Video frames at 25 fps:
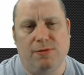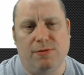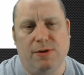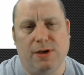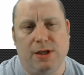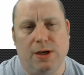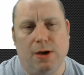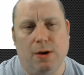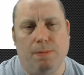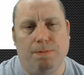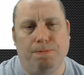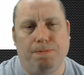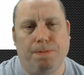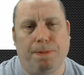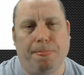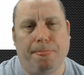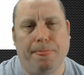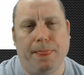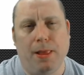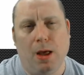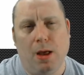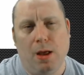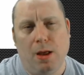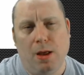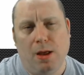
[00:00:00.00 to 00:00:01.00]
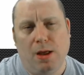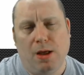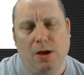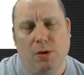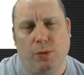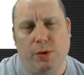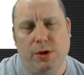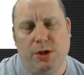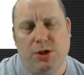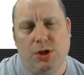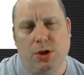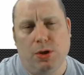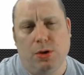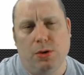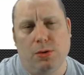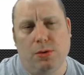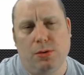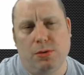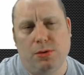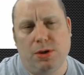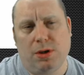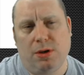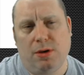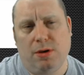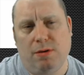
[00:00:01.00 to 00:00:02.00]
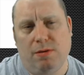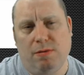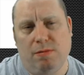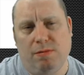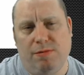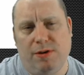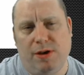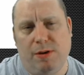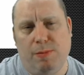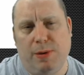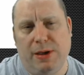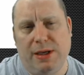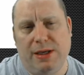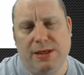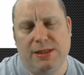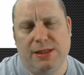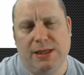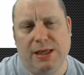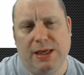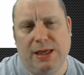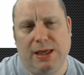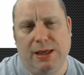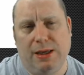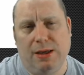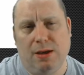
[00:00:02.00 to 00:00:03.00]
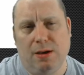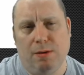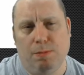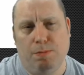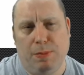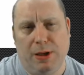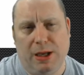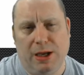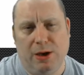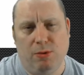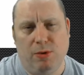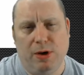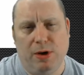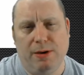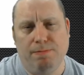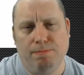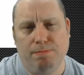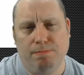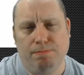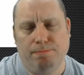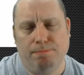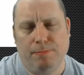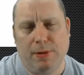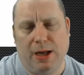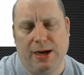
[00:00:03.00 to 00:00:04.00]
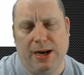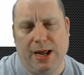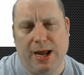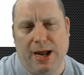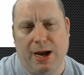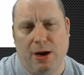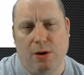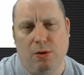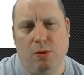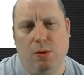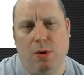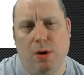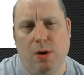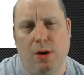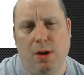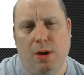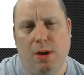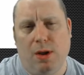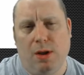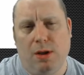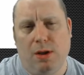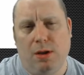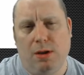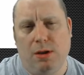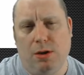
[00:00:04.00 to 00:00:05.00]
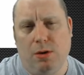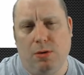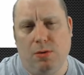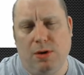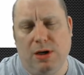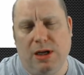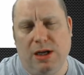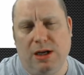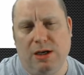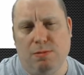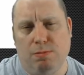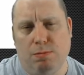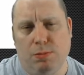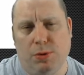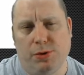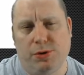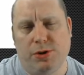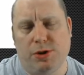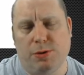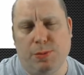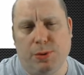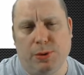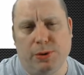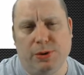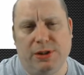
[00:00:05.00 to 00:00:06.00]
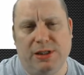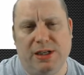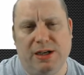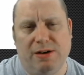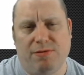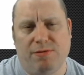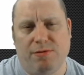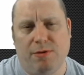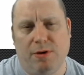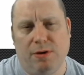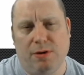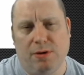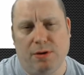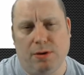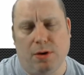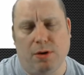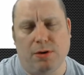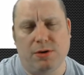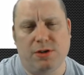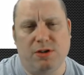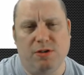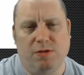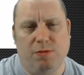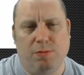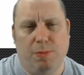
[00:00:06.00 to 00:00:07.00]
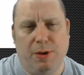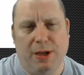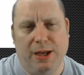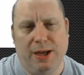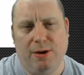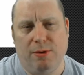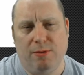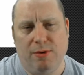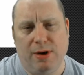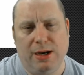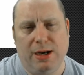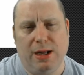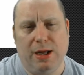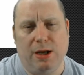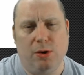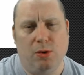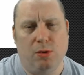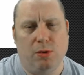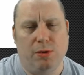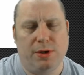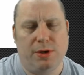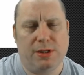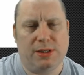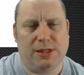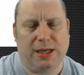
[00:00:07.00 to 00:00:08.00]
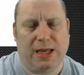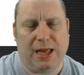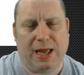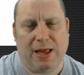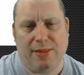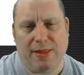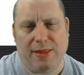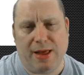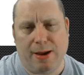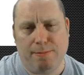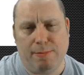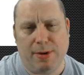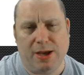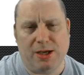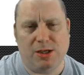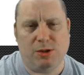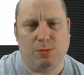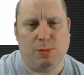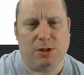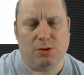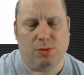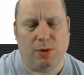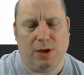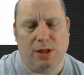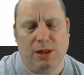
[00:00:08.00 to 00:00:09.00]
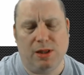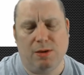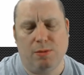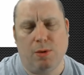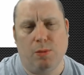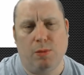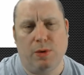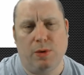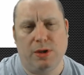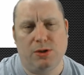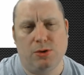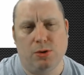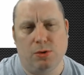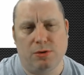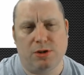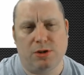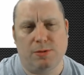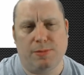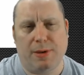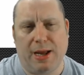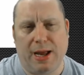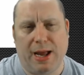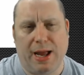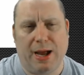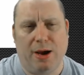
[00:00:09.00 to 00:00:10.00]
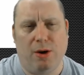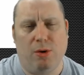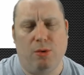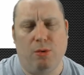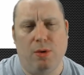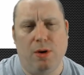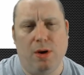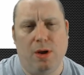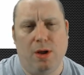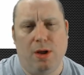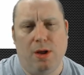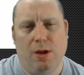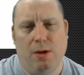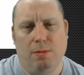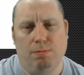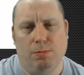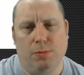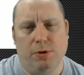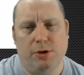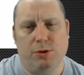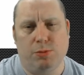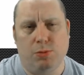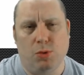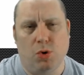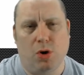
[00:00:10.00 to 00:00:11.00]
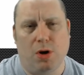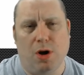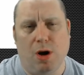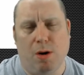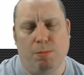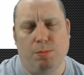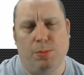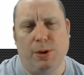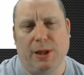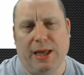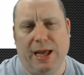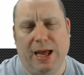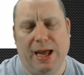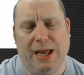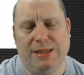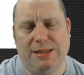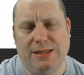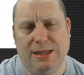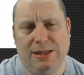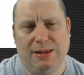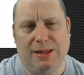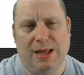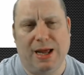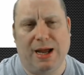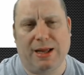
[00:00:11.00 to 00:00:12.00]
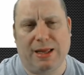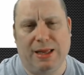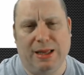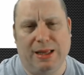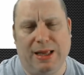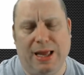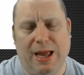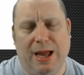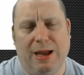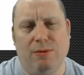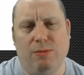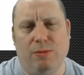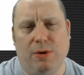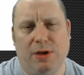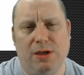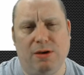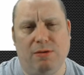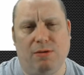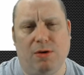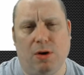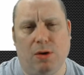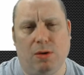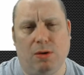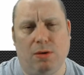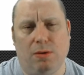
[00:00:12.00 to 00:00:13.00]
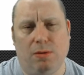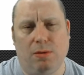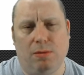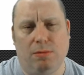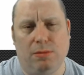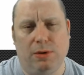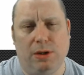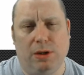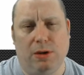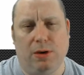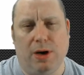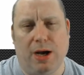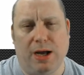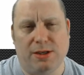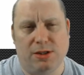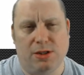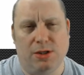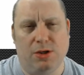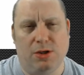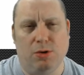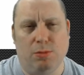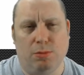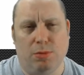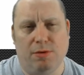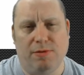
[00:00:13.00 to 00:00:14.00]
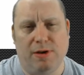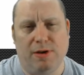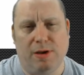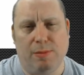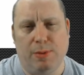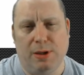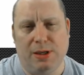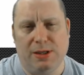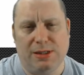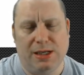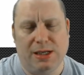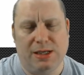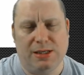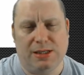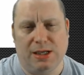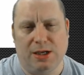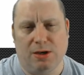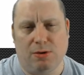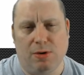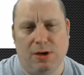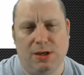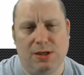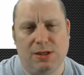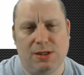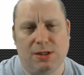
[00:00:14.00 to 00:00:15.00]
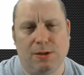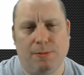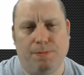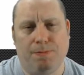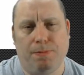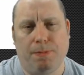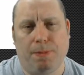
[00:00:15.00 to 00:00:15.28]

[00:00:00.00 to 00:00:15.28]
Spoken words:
video. We showed VPC peering and how you need multiple different lots of peering in order to get that mesh between them. And we talked about how much more complicated that can get when you've got, as the number of VPCs increased.